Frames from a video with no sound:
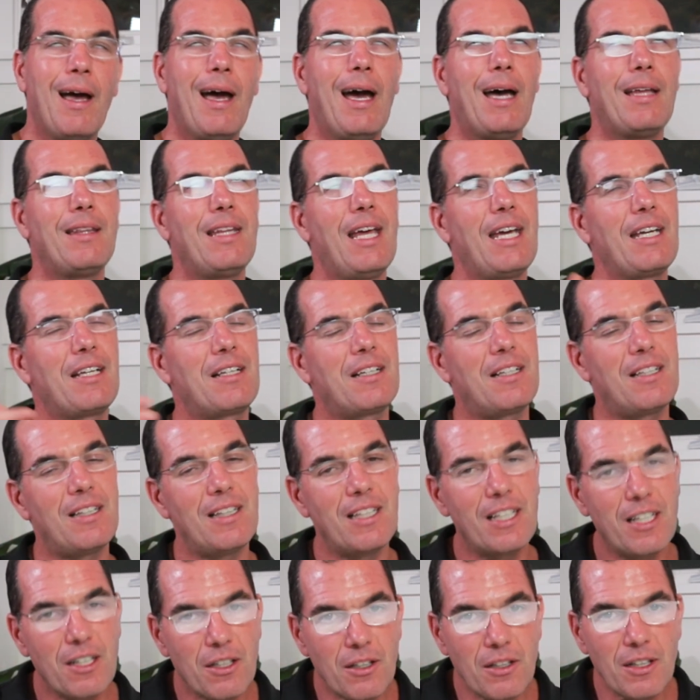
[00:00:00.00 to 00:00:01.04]
and they
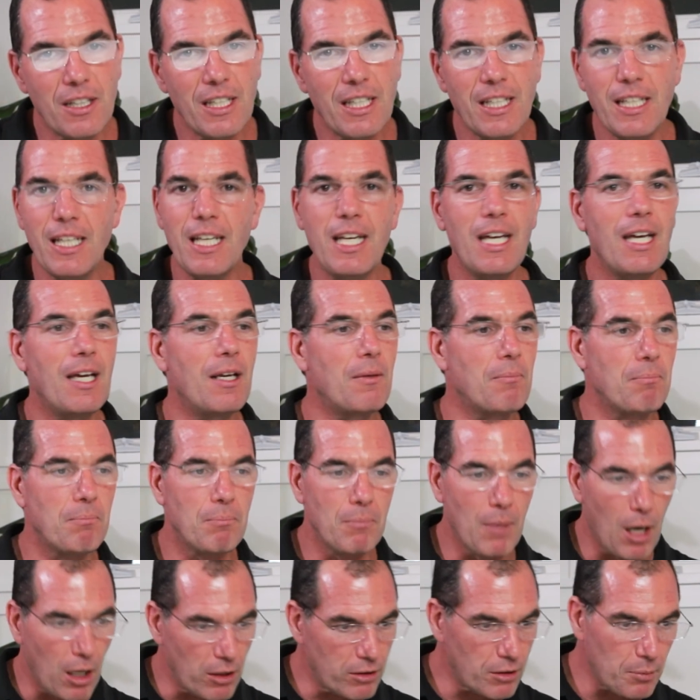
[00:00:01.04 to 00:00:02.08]
clearly need
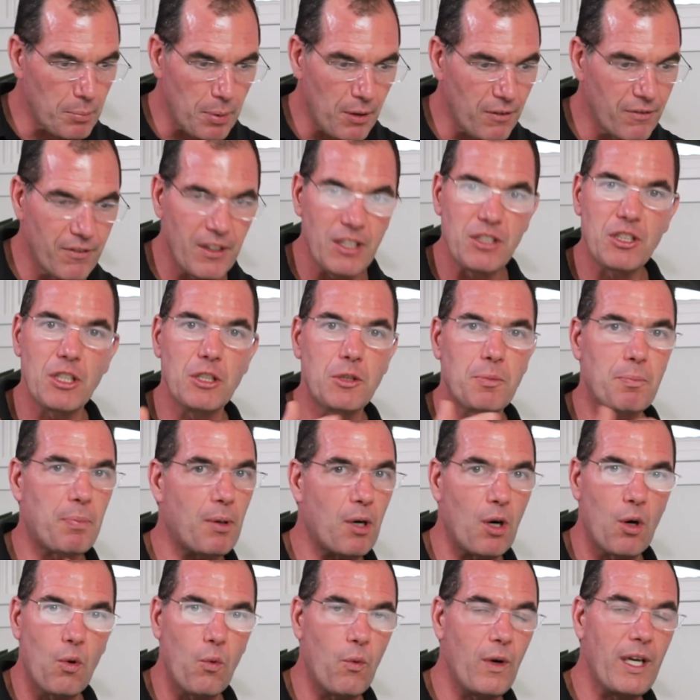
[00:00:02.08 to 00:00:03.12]
multiple visits
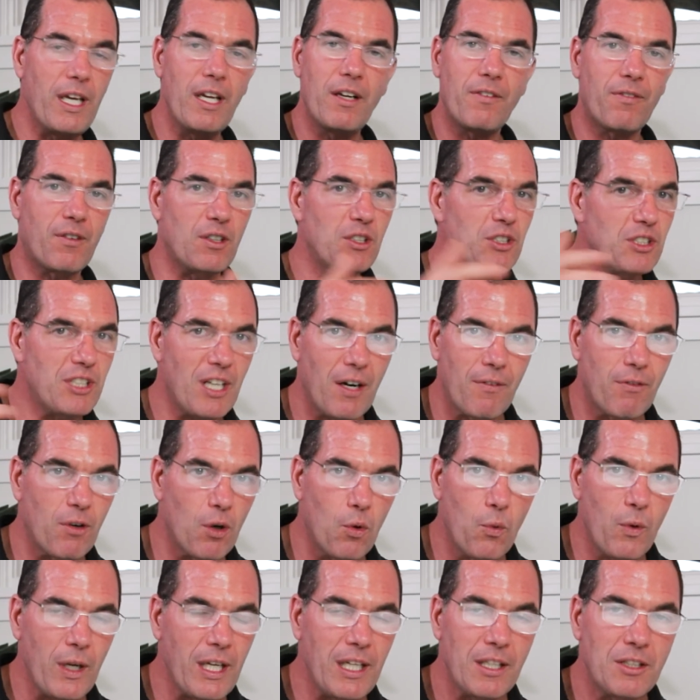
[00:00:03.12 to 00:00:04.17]
per week for
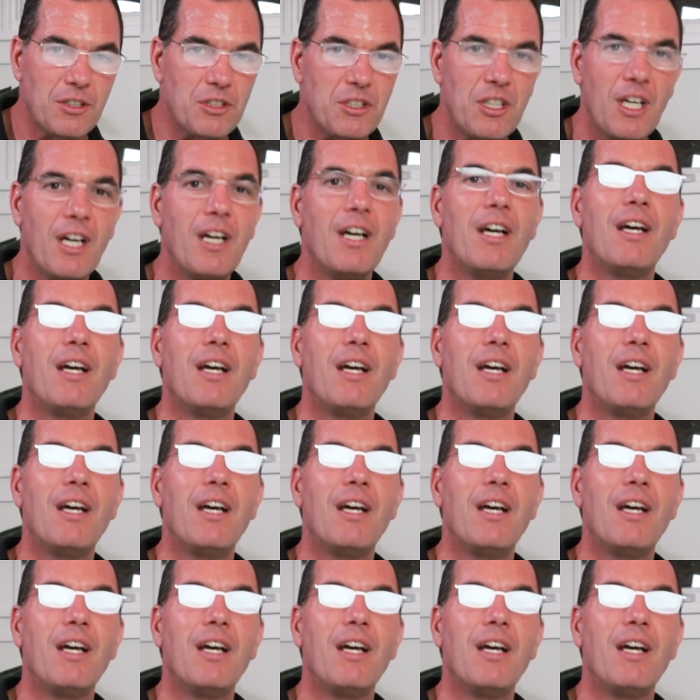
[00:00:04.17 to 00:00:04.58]
several weeks,